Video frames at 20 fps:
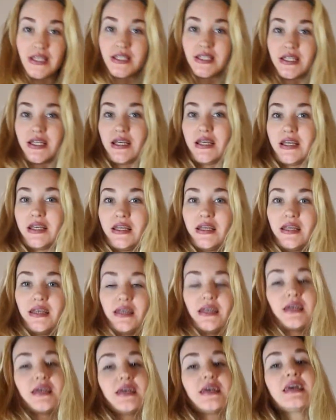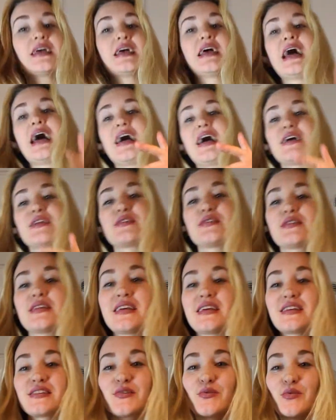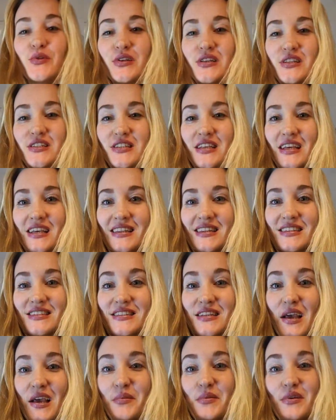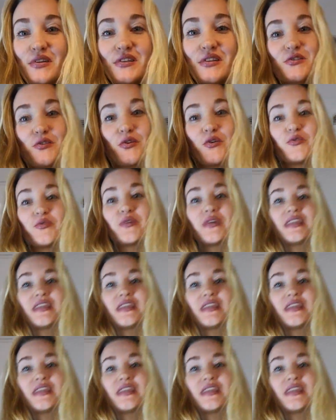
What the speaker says: day. I don't actually want to check the time because it's already